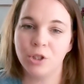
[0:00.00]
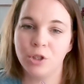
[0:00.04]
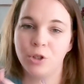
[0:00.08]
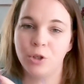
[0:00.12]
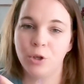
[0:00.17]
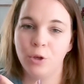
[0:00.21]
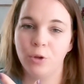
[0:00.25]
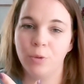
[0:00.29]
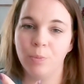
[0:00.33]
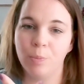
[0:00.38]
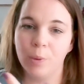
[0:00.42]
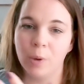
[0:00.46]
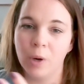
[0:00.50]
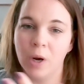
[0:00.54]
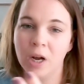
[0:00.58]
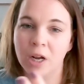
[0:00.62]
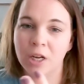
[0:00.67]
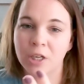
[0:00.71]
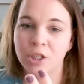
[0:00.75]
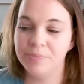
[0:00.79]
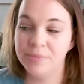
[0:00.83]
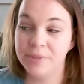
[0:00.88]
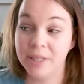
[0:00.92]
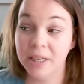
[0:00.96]

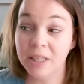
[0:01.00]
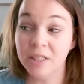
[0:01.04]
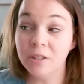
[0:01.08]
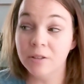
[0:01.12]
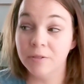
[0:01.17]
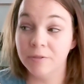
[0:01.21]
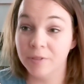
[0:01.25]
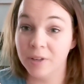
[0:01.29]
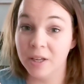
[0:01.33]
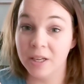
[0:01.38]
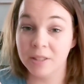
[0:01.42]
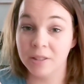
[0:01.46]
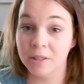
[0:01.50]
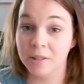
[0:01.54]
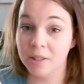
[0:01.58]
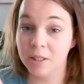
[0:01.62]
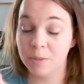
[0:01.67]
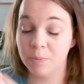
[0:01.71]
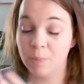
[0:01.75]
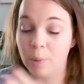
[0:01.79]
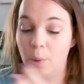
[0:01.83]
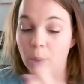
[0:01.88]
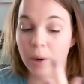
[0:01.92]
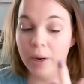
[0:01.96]
toothbrush, dental floss at this
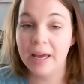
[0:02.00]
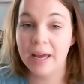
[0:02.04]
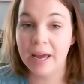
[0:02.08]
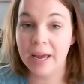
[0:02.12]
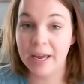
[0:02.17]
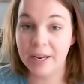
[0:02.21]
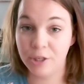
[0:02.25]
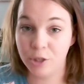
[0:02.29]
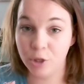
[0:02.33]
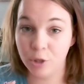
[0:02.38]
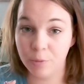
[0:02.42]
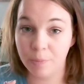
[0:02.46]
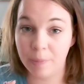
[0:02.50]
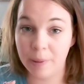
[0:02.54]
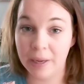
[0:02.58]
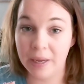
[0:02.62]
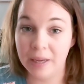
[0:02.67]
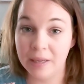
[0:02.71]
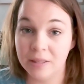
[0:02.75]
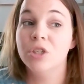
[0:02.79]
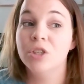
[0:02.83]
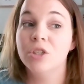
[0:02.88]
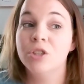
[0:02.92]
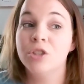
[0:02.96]
point, and
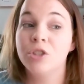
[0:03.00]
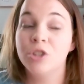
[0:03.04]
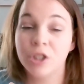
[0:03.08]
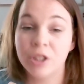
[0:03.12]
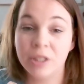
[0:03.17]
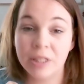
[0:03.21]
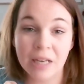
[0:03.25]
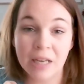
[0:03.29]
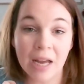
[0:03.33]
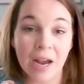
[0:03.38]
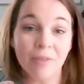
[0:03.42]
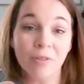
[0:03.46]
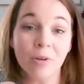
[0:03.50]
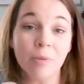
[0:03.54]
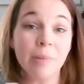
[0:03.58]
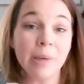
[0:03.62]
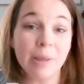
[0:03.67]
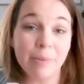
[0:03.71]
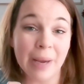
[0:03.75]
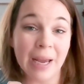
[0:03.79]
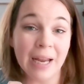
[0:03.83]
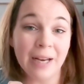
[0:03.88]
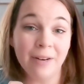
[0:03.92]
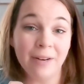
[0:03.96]
toothpaste should never be
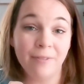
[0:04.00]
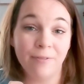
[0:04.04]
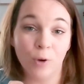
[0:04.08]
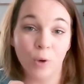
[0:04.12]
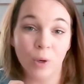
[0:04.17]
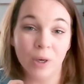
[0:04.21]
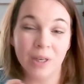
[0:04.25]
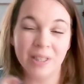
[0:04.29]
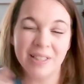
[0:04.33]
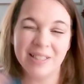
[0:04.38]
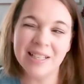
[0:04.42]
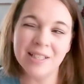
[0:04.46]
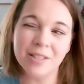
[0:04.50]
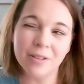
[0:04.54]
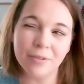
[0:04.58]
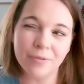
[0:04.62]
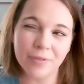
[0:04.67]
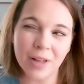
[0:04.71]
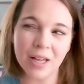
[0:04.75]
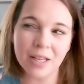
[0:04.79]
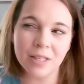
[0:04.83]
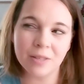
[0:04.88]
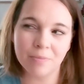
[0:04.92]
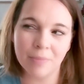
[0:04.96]
paid for. Dental
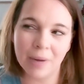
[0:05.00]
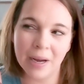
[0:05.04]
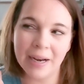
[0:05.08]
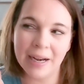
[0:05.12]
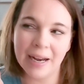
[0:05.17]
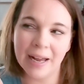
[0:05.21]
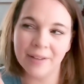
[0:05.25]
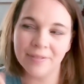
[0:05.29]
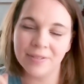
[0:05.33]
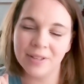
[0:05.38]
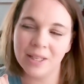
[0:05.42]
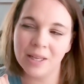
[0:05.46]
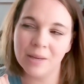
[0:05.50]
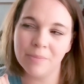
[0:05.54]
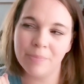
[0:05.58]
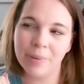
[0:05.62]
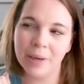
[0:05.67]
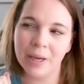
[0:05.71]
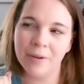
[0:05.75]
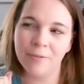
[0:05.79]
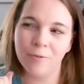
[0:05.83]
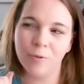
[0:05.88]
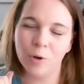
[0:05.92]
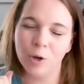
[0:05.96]
floss might have to get
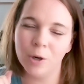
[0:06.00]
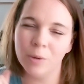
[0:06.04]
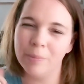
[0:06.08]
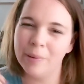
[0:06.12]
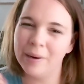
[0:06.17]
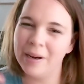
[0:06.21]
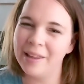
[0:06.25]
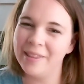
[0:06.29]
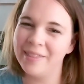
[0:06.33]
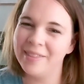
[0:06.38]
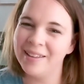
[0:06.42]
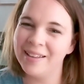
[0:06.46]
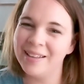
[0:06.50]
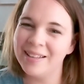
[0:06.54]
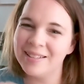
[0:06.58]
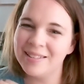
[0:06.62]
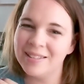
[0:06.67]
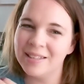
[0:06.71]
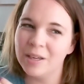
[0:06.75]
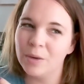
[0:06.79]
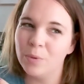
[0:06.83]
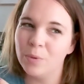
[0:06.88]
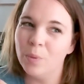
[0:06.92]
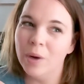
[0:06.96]
paid for, but I think it's
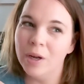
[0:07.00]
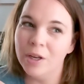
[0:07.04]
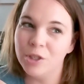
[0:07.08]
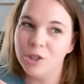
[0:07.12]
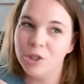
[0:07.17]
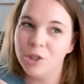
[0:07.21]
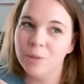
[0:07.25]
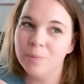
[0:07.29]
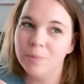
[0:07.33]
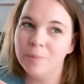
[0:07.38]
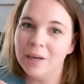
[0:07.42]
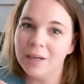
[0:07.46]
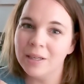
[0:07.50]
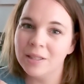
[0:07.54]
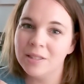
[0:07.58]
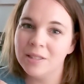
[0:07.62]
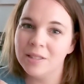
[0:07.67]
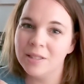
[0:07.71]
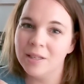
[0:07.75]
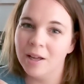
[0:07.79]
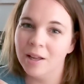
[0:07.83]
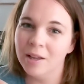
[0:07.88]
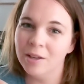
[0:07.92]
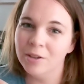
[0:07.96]
like, what, $2, $1,
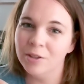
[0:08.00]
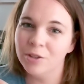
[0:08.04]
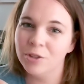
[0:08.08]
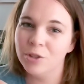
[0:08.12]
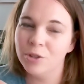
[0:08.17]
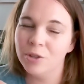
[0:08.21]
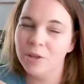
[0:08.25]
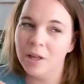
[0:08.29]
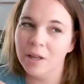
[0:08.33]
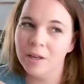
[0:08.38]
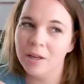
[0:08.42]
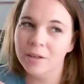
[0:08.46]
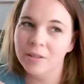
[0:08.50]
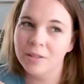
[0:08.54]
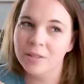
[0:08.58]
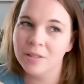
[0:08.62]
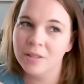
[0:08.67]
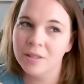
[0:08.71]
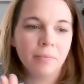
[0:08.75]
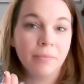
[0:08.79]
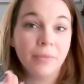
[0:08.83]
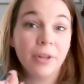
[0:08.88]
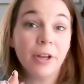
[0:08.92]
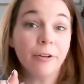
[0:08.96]
$2?
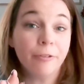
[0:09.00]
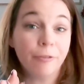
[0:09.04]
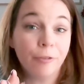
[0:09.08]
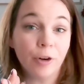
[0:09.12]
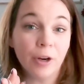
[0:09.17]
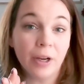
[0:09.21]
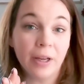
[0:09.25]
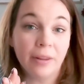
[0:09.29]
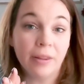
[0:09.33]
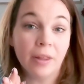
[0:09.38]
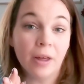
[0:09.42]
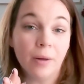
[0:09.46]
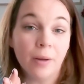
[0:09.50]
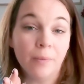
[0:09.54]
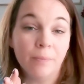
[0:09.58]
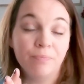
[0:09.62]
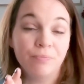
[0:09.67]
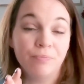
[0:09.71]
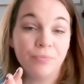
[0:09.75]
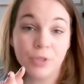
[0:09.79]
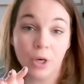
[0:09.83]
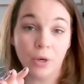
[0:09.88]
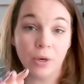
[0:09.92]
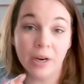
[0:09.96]
They're free, though.
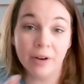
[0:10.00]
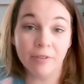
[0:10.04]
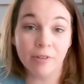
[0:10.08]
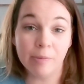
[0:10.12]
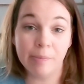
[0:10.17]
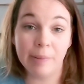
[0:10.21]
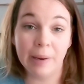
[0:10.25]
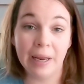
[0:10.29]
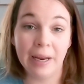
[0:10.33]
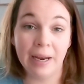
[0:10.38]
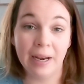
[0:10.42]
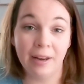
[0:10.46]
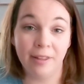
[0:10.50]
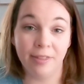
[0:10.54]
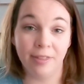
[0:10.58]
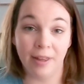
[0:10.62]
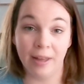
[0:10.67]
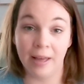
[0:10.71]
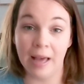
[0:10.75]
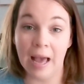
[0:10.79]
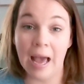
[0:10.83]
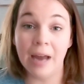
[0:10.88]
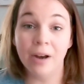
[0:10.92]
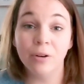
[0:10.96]
Don't ever pay
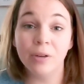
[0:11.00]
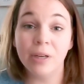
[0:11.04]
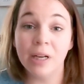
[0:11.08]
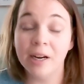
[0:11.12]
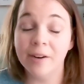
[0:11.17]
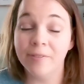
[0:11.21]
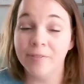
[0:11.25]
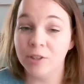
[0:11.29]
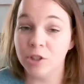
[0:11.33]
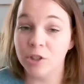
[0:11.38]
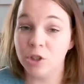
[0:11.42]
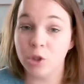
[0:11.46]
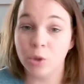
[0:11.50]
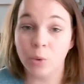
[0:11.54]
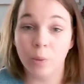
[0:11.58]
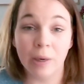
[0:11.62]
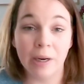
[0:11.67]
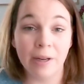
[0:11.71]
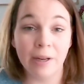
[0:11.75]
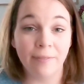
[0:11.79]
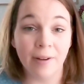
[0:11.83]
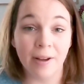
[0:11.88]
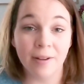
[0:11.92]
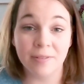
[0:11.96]
anything. I don't care if it's
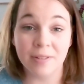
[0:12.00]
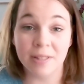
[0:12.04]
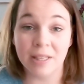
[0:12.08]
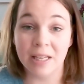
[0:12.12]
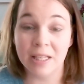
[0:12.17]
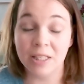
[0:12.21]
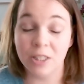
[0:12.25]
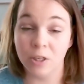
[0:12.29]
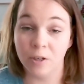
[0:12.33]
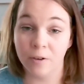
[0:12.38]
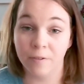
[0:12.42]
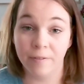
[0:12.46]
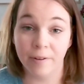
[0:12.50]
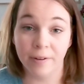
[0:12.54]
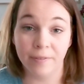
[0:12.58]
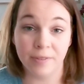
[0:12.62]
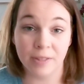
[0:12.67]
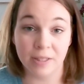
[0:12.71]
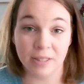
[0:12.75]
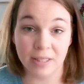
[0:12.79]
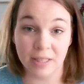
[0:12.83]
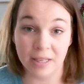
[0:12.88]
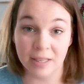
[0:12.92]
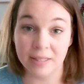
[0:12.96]
25 cents or
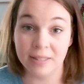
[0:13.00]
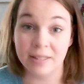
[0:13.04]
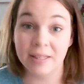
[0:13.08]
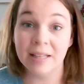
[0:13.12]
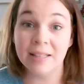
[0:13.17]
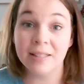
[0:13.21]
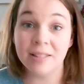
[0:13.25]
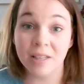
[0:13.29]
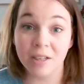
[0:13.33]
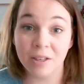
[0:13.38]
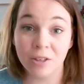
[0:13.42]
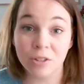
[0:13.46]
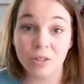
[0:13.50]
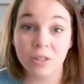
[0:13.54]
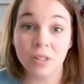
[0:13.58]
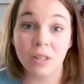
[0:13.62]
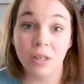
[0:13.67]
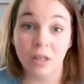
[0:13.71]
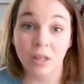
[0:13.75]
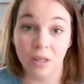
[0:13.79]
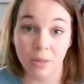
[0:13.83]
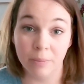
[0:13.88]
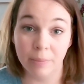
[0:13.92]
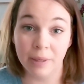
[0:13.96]
50 cents. That sucker's
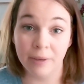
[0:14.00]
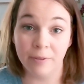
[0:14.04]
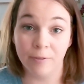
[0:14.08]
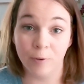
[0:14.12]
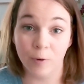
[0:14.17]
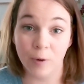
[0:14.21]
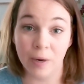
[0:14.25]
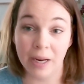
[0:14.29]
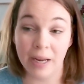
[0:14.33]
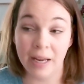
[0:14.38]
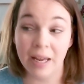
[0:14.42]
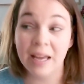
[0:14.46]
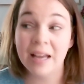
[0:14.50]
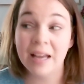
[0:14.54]
gonna be free